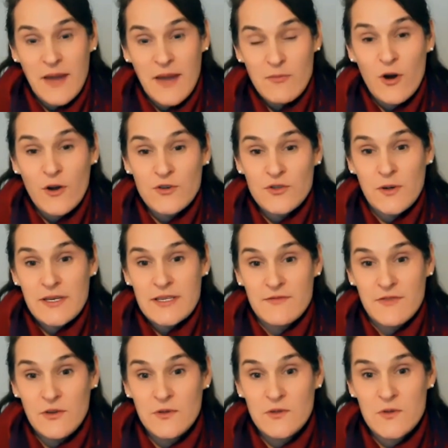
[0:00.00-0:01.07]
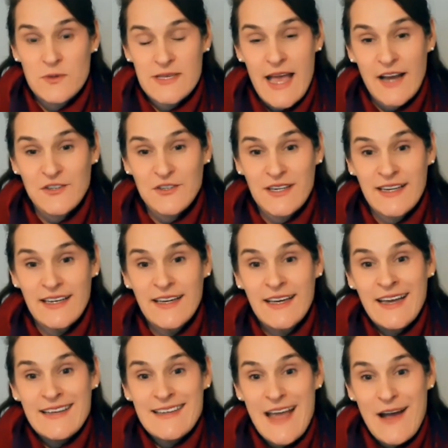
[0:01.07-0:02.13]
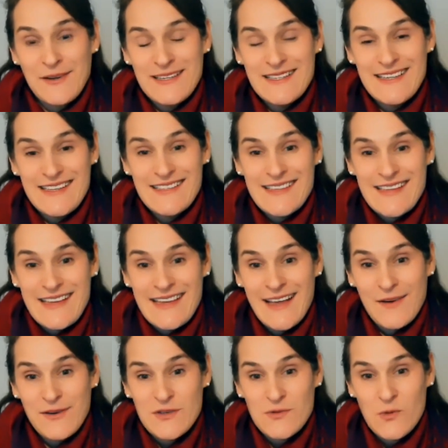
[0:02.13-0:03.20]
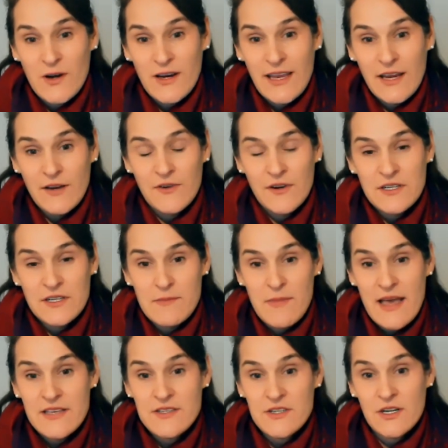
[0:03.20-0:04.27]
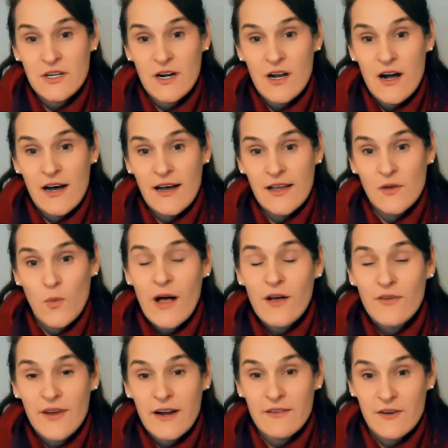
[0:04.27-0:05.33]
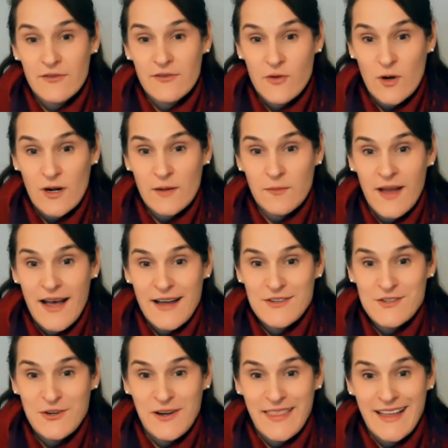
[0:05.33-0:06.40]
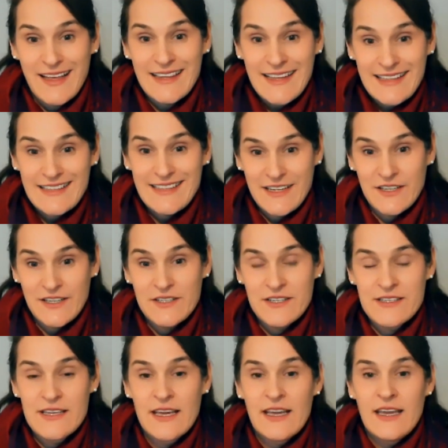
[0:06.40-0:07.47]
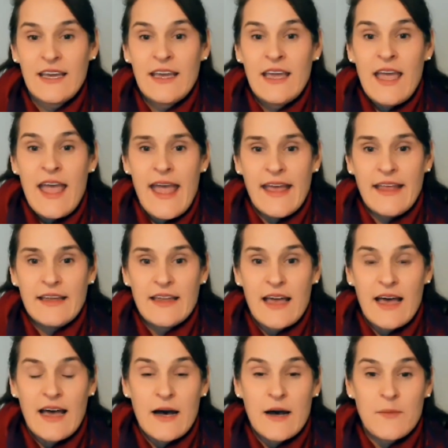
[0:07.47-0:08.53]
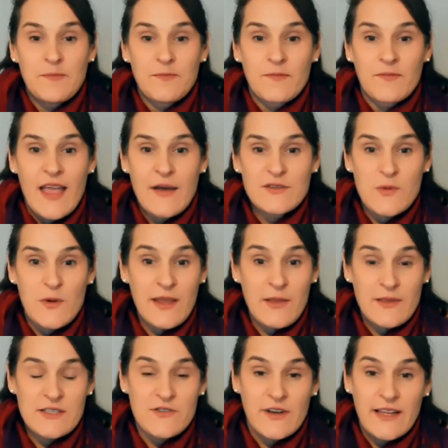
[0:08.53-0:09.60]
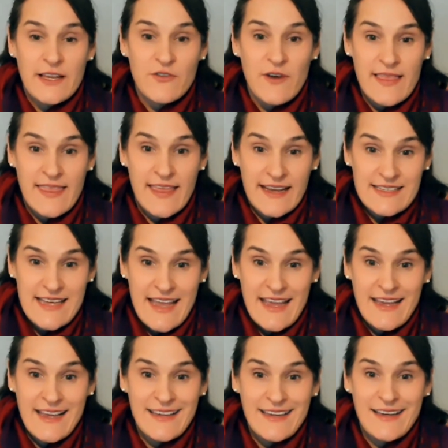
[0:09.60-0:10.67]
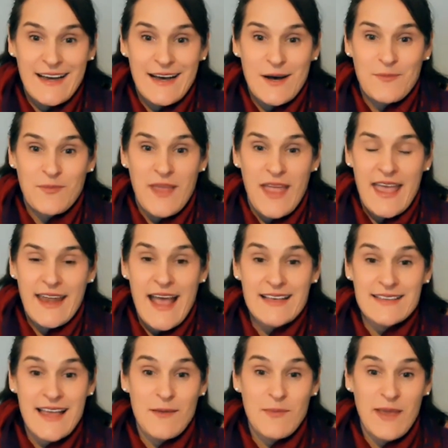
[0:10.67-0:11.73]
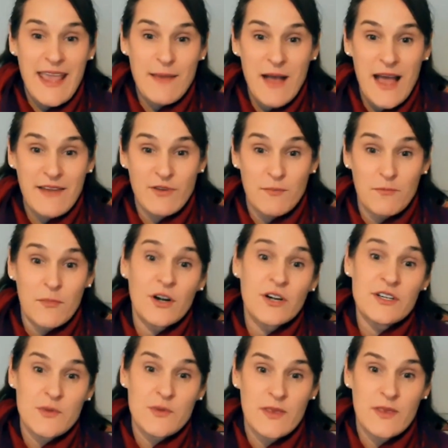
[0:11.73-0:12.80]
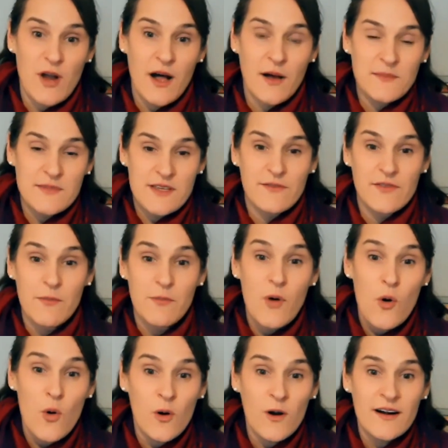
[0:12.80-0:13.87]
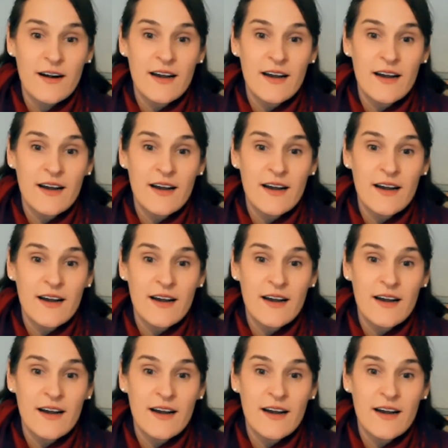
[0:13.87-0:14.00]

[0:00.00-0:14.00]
pro-choice views was actually down in DC. I was working for a semester on welfare reform during the Clinton years. And I was working in this really great think tank. And as I became kind of immersed with the problems of the poor,